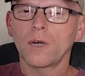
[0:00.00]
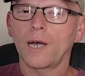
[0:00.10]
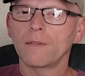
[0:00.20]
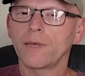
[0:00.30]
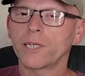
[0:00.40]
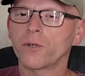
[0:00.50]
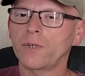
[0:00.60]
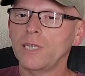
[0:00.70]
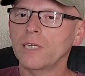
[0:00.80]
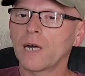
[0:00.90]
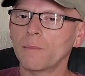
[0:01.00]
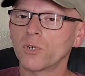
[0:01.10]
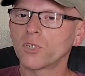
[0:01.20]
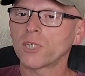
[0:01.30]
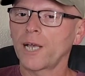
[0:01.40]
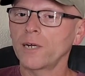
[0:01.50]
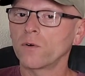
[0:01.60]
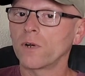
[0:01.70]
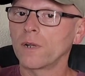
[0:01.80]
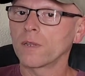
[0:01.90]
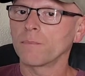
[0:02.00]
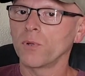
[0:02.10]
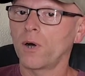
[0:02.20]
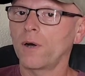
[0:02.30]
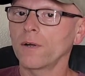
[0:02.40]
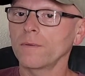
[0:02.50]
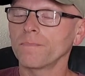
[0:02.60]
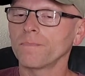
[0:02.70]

on um, like your e-commerce site or another blog